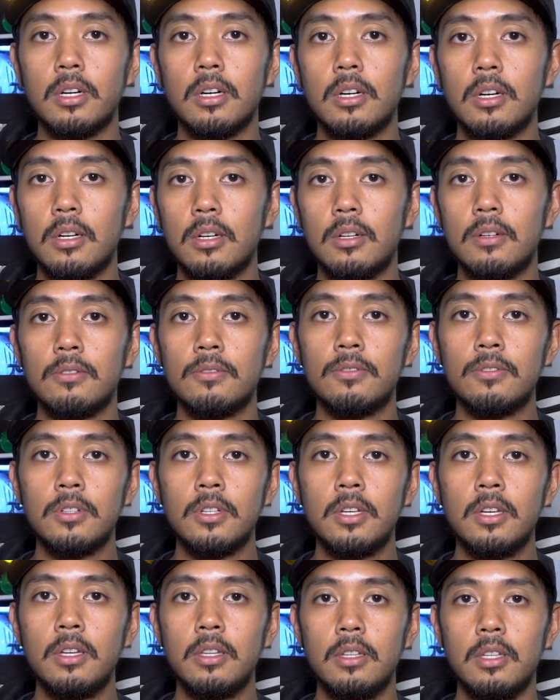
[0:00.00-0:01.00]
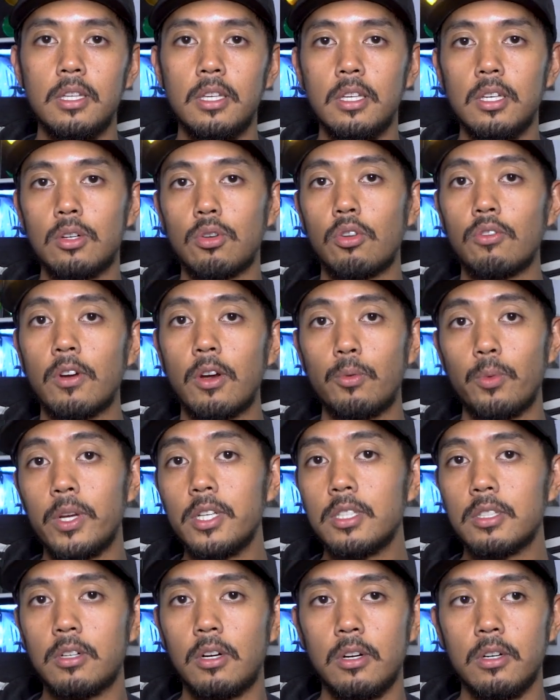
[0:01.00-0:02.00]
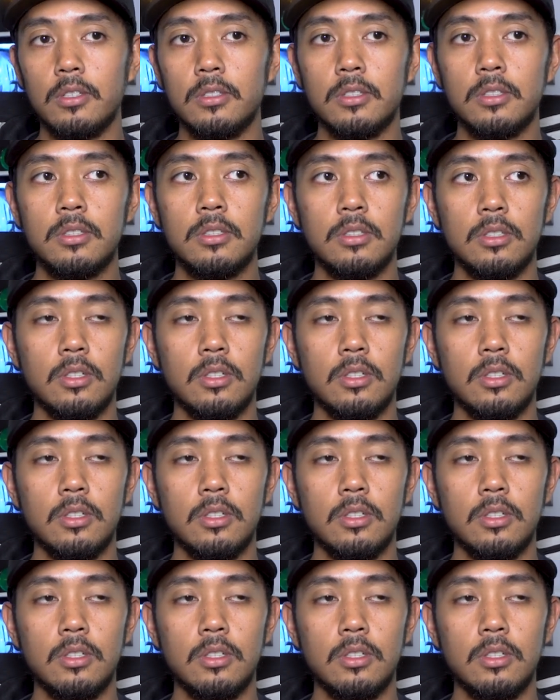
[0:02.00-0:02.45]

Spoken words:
of the Corvette race cars,